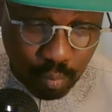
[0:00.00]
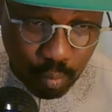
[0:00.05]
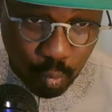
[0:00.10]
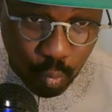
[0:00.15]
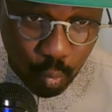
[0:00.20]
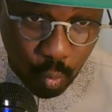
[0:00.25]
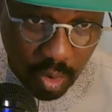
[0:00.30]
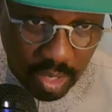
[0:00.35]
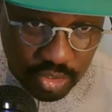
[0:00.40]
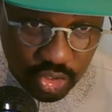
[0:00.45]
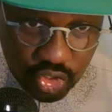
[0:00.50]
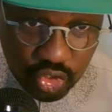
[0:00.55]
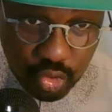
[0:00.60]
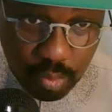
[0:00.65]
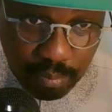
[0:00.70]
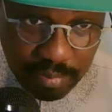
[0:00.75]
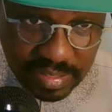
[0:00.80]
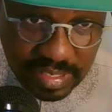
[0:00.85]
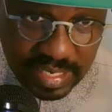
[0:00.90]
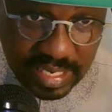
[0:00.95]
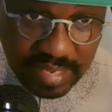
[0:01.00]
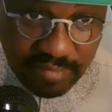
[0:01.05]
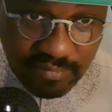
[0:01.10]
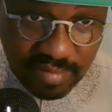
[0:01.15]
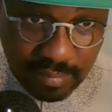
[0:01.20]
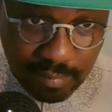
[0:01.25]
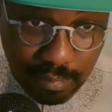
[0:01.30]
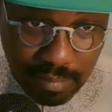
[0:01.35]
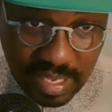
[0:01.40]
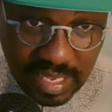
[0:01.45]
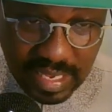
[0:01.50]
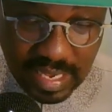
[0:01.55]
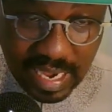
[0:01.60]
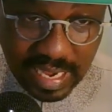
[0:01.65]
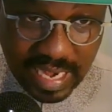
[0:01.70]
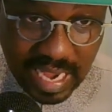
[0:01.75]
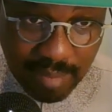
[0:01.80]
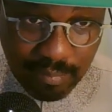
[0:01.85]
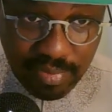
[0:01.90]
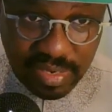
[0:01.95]
Once you believe in me
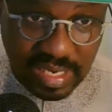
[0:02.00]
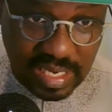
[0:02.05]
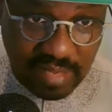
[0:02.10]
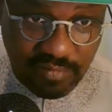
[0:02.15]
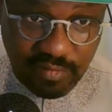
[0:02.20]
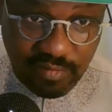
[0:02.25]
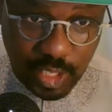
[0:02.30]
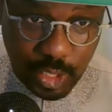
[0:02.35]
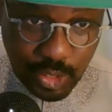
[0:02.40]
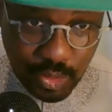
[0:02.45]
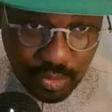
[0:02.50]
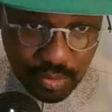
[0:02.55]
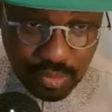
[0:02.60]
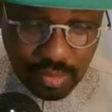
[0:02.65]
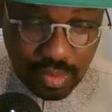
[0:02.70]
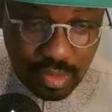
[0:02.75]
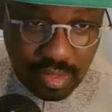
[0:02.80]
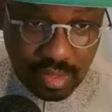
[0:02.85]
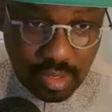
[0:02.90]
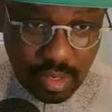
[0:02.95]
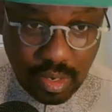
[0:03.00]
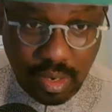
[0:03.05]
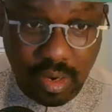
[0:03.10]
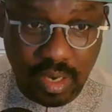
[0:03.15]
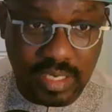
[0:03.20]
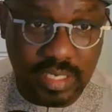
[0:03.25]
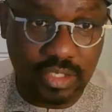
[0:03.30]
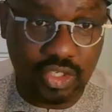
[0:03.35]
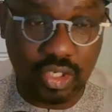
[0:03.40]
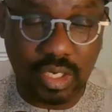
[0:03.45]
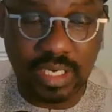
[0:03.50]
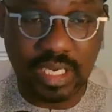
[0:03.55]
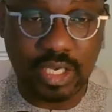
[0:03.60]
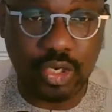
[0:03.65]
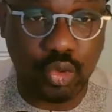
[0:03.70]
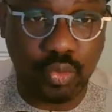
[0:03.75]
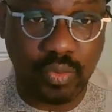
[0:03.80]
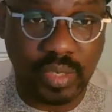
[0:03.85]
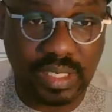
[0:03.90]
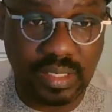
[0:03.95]
and I believe in you, God is going to
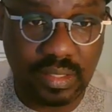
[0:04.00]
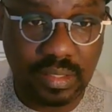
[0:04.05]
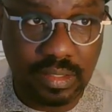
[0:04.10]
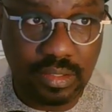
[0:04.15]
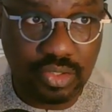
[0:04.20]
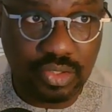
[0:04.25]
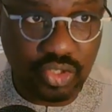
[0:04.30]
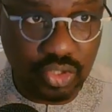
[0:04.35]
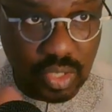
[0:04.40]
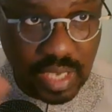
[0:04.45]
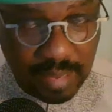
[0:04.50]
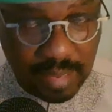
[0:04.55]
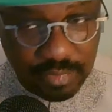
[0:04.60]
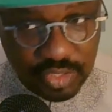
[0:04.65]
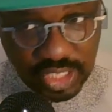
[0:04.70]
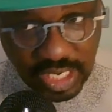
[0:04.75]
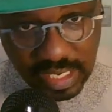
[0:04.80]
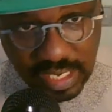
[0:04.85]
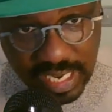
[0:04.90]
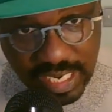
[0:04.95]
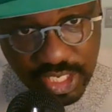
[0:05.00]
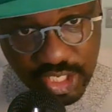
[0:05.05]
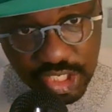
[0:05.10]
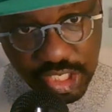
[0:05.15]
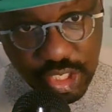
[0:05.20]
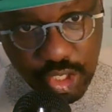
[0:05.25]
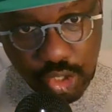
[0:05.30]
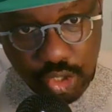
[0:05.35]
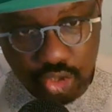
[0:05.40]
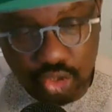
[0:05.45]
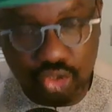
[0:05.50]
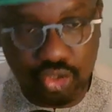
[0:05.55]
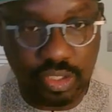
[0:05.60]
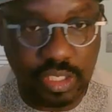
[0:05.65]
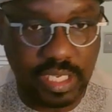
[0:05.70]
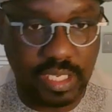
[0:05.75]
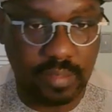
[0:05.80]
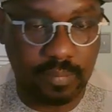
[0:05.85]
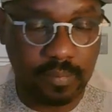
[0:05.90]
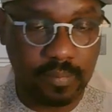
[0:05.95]
do it. So I'm challenging you
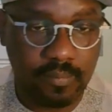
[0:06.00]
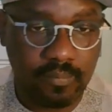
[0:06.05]
today.